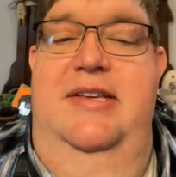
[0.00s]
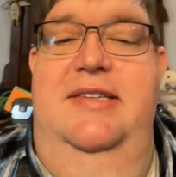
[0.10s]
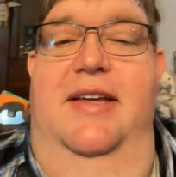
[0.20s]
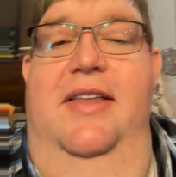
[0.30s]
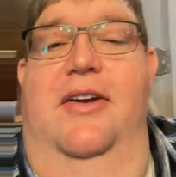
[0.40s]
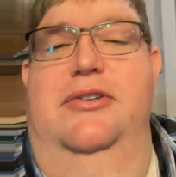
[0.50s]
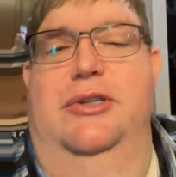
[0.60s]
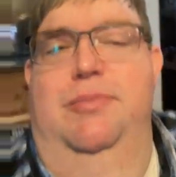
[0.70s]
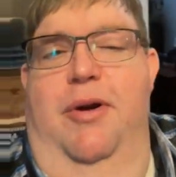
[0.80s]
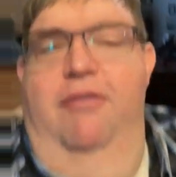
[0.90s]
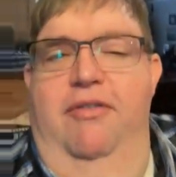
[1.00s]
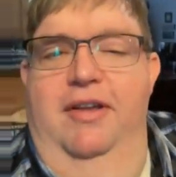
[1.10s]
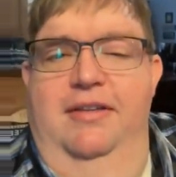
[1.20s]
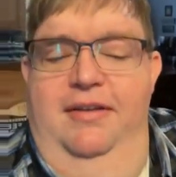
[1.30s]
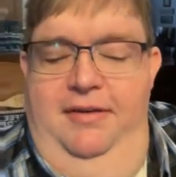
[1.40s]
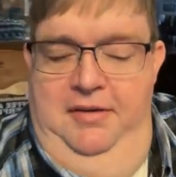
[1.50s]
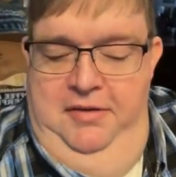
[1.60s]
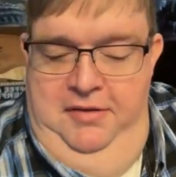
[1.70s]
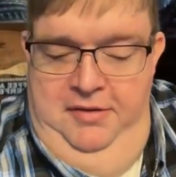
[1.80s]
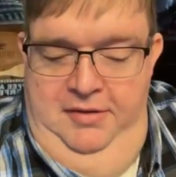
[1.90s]
fix it in there just perfect.
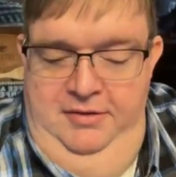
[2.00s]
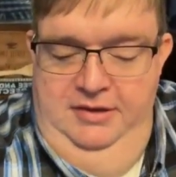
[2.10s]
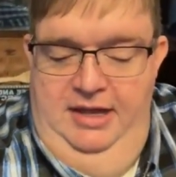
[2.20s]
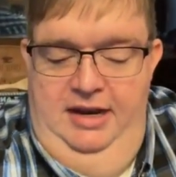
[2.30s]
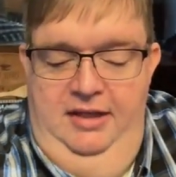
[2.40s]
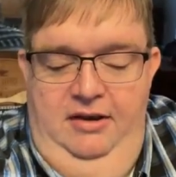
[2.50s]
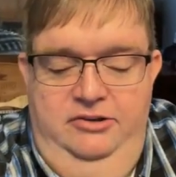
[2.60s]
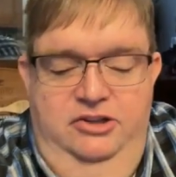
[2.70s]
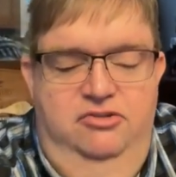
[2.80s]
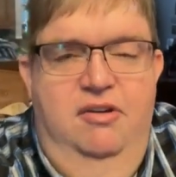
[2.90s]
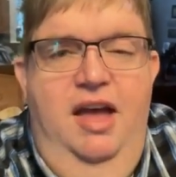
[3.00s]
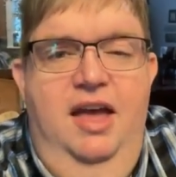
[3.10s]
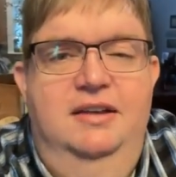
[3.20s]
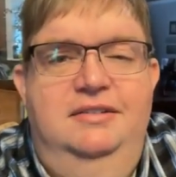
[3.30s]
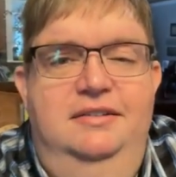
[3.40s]
Get it in there just right.